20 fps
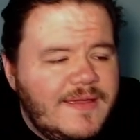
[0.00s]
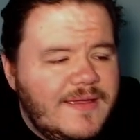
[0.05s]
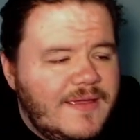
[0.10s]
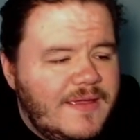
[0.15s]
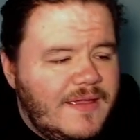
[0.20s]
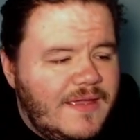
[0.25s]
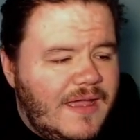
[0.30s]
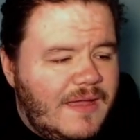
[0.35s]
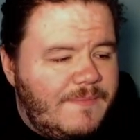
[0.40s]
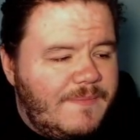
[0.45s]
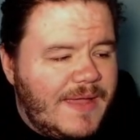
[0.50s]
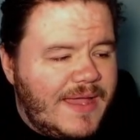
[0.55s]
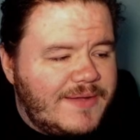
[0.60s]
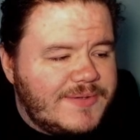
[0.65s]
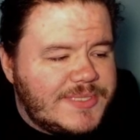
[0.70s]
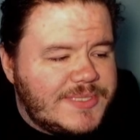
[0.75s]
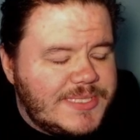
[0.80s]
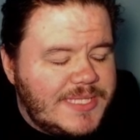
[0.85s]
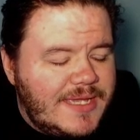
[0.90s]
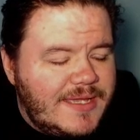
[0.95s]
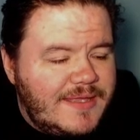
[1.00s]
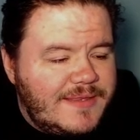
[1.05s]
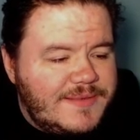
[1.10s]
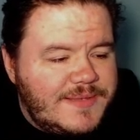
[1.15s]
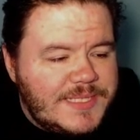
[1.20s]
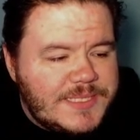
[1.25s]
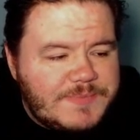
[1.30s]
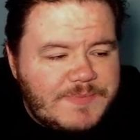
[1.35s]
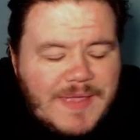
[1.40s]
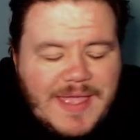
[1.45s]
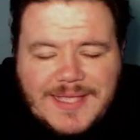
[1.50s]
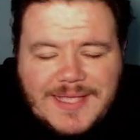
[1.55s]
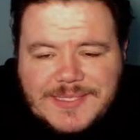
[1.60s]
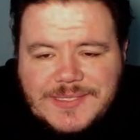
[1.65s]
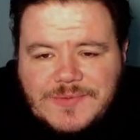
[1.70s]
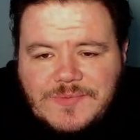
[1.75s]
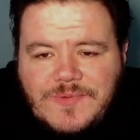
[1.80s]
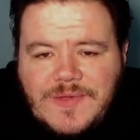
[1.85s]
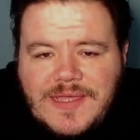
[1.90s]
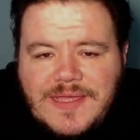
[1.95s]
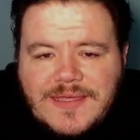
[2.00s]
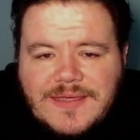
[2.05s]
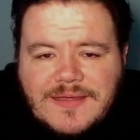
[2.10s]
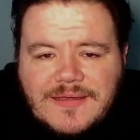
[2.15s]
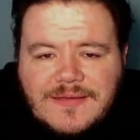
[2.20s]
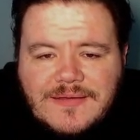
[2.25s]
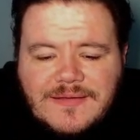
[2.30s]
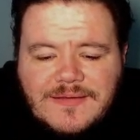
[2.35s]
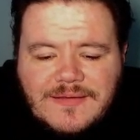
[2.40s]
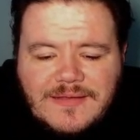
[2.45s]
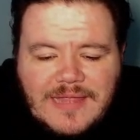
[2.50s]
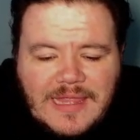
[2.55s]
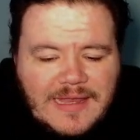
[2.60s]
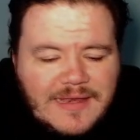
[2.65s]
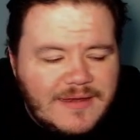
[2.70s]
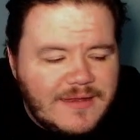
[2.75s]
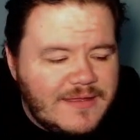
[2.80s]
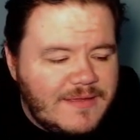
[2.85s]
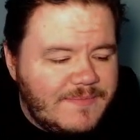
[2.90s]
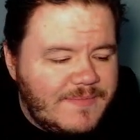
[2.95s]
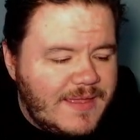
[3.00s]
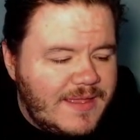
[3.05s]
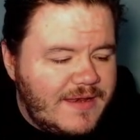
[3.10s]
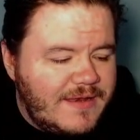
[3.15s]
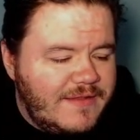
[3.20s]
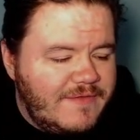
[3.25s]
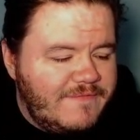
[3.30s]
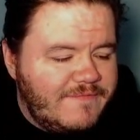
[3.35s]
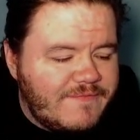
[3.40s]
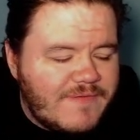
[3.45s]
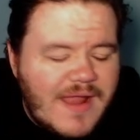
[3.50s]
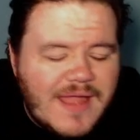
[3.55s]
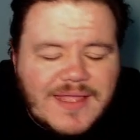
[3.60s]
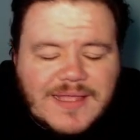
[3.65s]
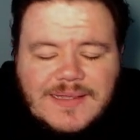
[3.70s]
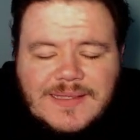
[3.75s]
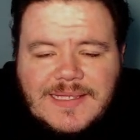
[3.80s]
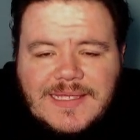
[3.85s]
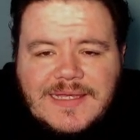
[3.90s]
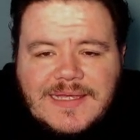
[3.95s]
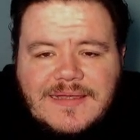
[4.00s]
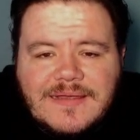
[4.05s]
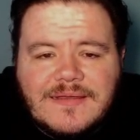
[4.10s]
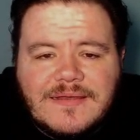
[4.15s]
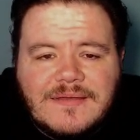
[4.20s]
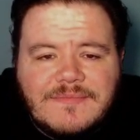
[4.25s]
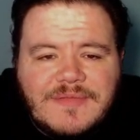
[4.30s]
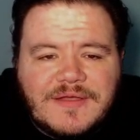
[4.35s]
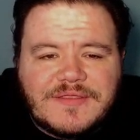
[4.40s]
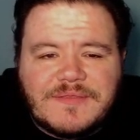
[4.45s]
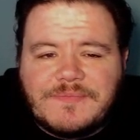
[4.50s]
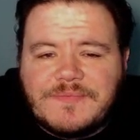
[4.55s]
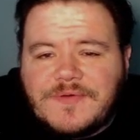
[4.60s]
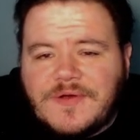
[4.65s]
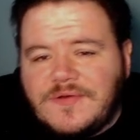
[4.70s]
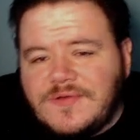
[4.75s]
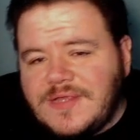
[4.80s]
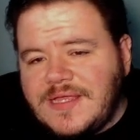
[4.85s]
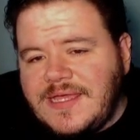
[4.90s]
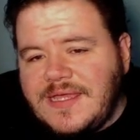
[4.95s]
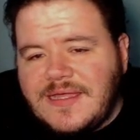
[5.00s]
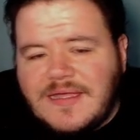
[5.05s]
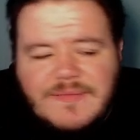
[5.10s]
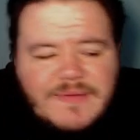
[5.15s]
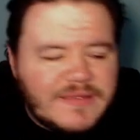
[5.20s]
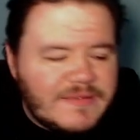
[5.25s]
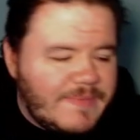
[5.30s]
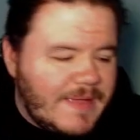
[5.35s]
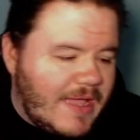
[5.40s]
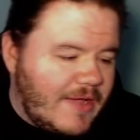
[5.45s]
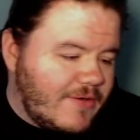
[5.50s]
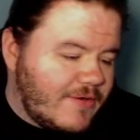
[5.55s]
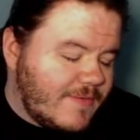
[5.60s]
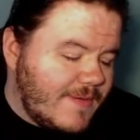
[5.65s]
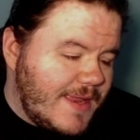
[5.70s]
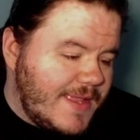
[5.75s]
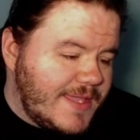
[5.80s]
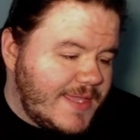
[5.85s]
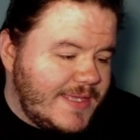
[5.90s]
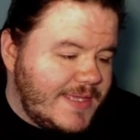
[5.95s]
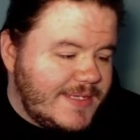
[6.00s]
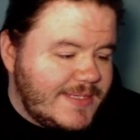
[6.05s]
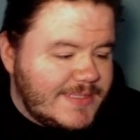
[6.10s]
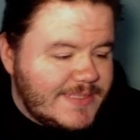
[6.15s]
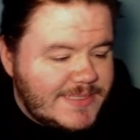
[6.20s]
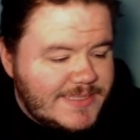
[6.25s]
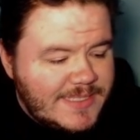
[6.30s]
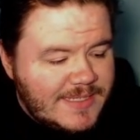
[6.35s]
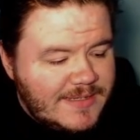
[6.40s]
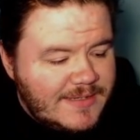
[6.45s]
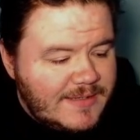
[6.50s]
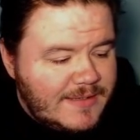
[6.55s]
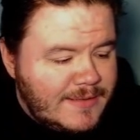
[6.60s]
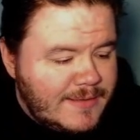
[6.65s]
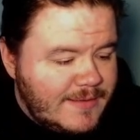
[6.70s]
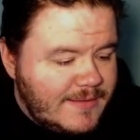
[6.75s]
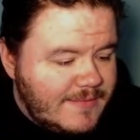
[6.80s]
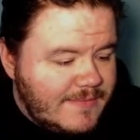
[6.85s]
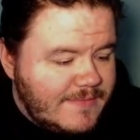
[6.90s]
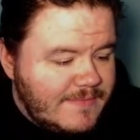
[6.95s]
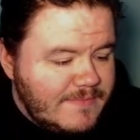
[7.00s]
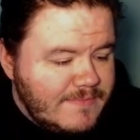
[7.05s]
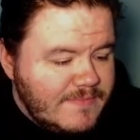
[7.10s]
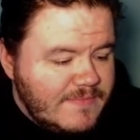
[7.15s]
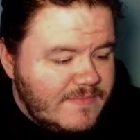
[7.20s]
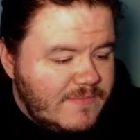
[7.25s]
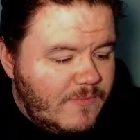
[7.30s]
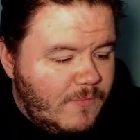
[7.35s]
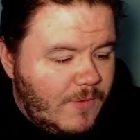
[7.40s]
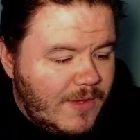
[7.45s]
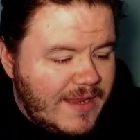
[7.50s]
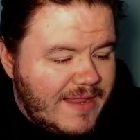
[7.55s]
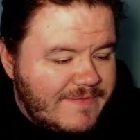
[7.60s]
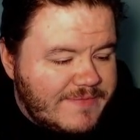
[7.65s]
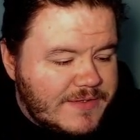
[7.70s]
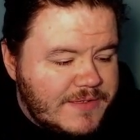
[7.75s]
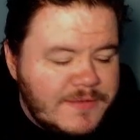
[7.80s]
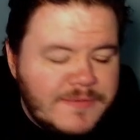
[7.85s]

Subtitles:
about this past week in competitive Rocket League, about the Pro League, about the power rankings, whatever,